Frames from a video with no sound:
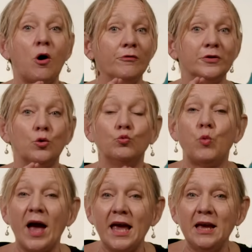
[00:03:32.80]
often
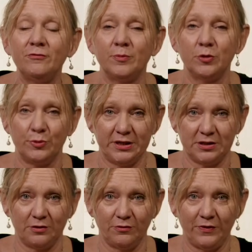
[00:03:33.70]
away from the
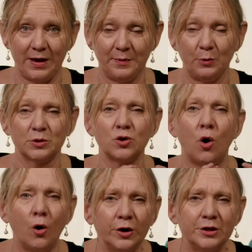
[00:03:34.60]
rest of the family, was
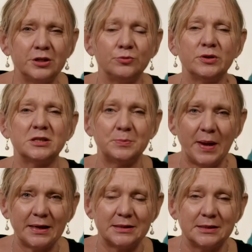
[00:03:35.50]
honored and
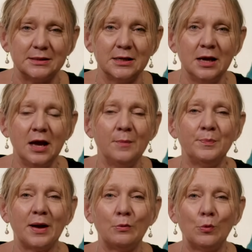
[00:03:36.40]
respected,
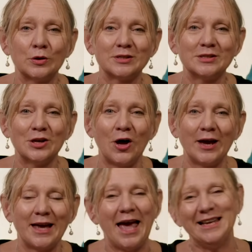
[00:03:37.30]
but wasn't
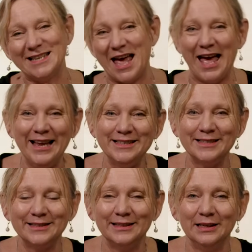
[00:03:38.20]
like, hey
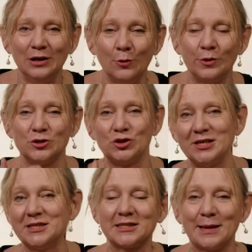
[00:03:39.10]
Dad. Whereas
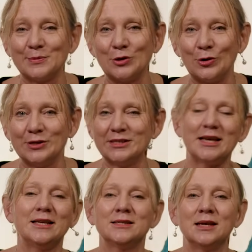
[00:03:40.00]
Jesus comes along and
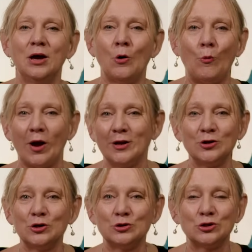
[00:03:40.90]
says, why
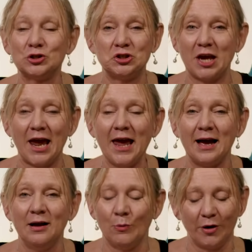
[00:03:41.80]
don't you
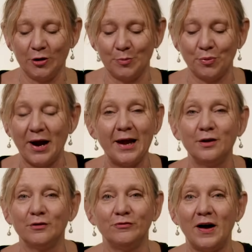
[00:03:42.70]
share? Why don't you pray
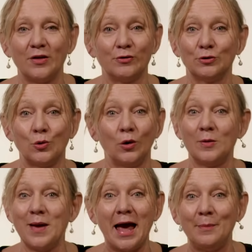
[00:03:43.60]
to the Father and call
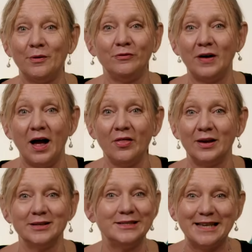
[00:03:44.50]
him Abba
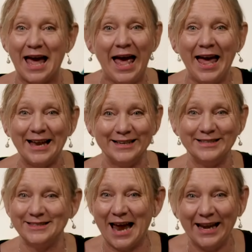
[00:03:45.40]
Father,
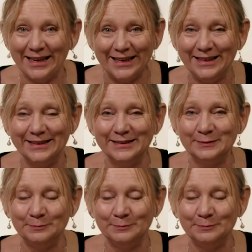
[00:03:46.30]
Dad, Daddy?